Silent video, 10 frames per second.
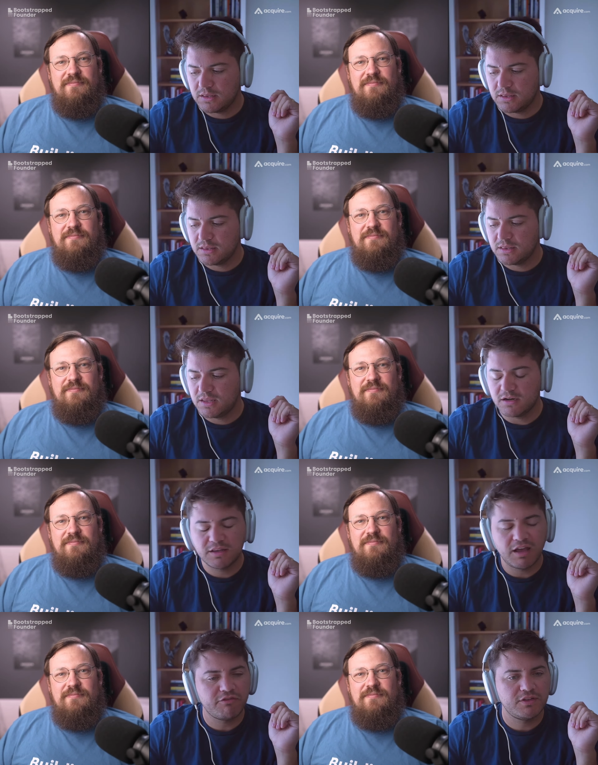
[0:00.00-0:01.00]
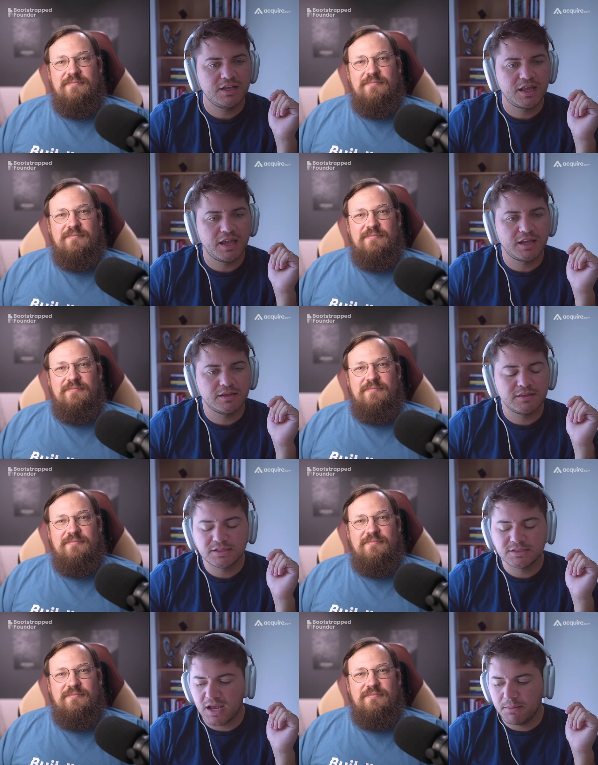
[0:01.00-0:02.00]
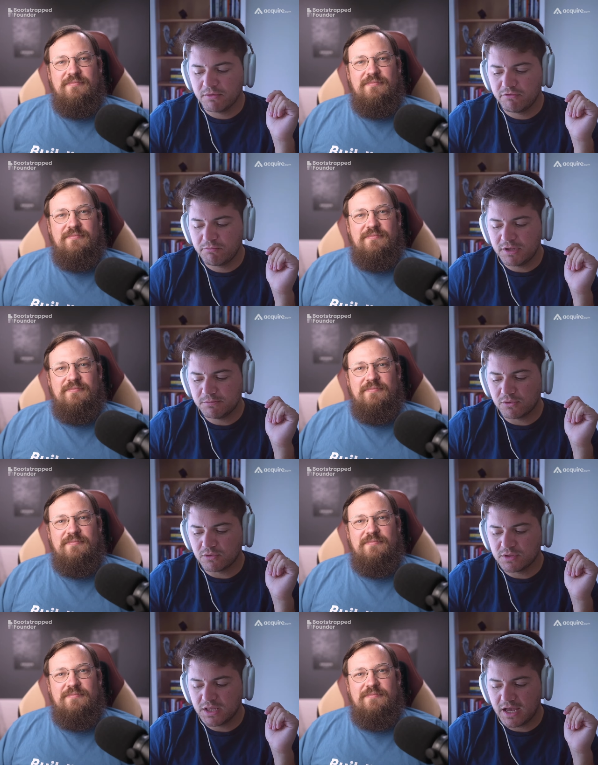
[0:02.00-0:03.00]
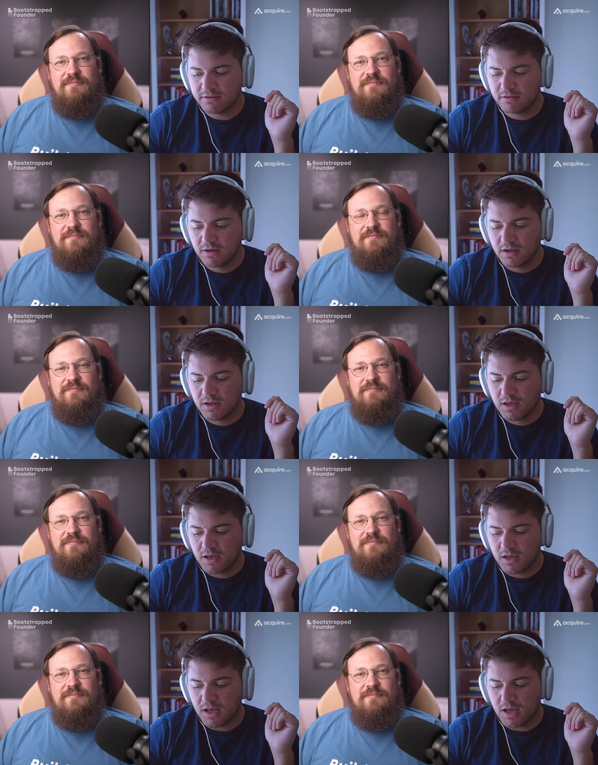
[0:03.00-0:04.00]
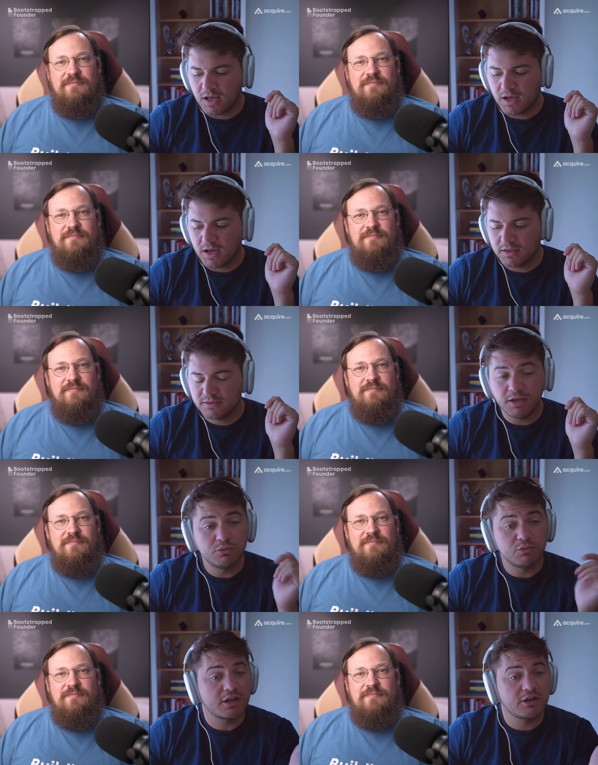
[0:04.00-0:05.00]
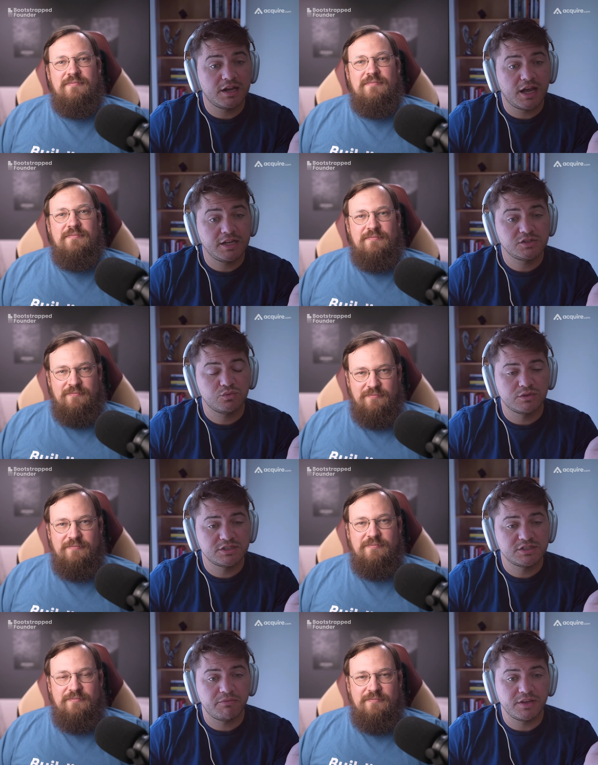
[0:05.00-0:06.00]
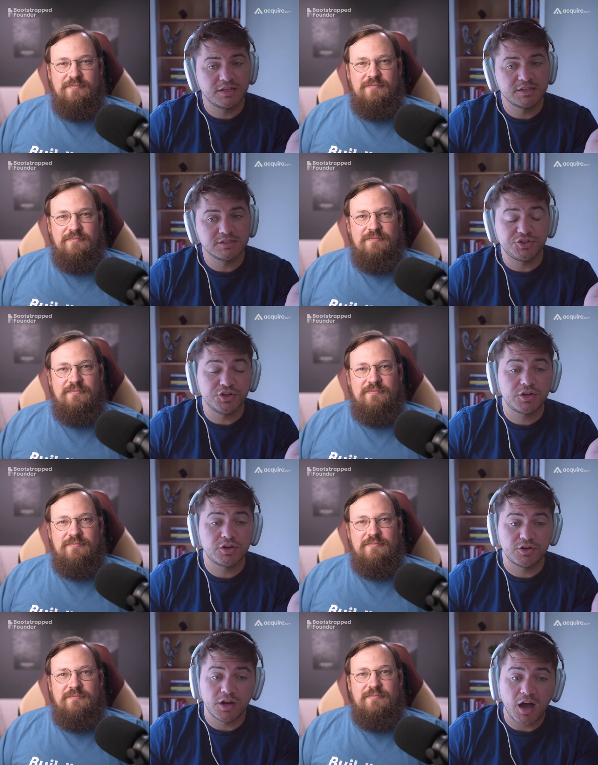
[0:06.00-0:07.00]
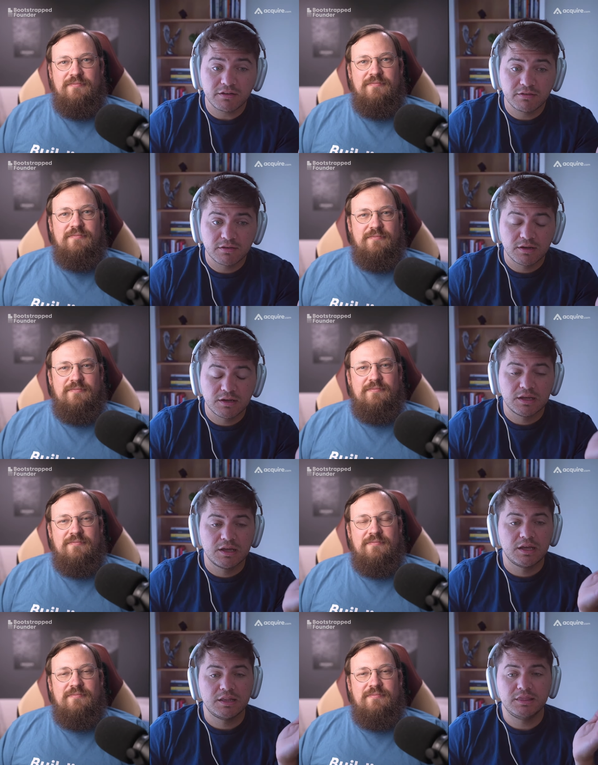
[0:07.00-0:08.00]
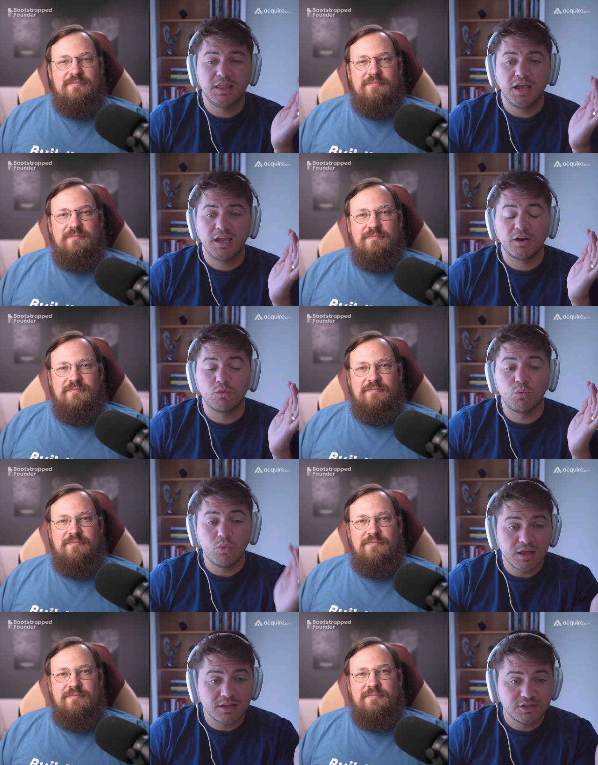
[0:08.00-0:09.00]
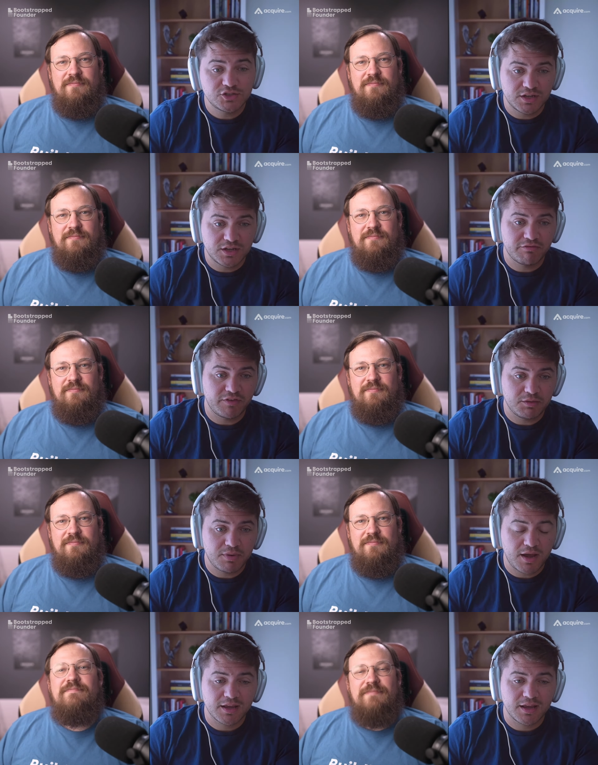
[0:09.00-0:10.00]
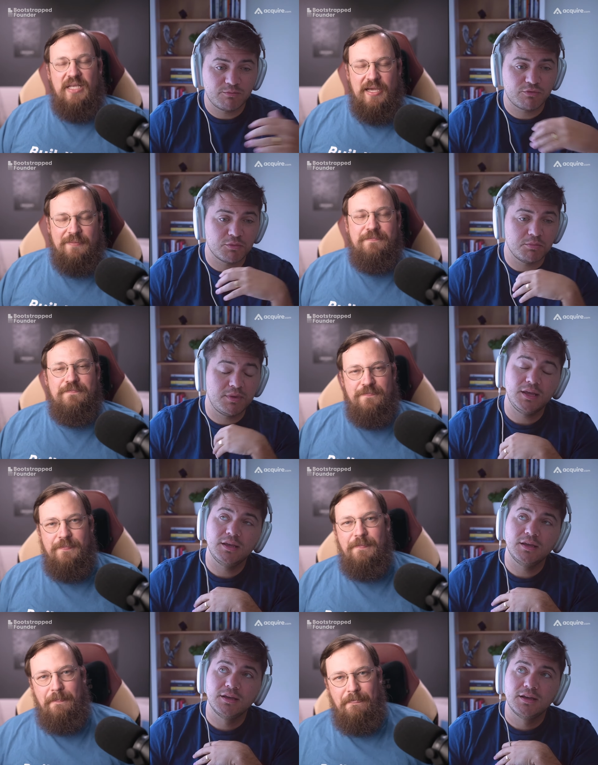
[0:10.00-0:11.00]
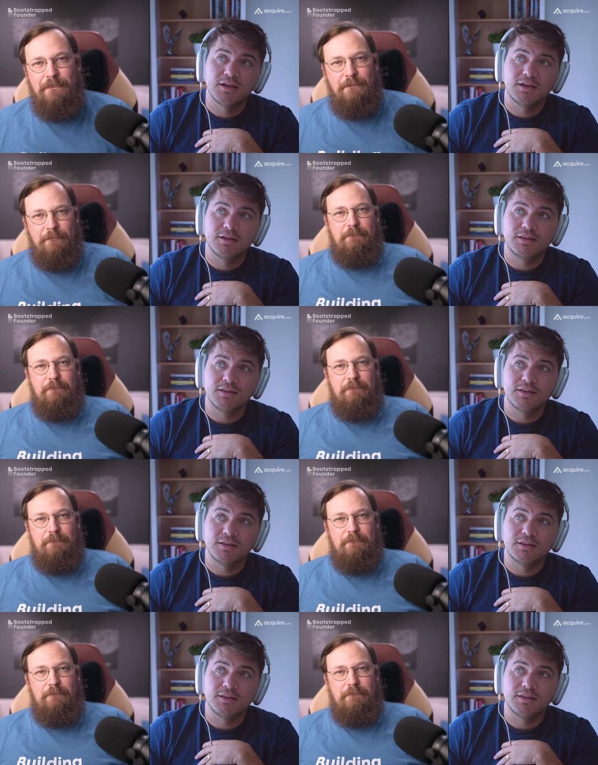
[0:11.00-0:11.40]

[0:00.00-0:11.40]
Speaker 1: they are definitely like the type of people that uh, they recognize when something is good or not. They are willing to give feedback. And for me, the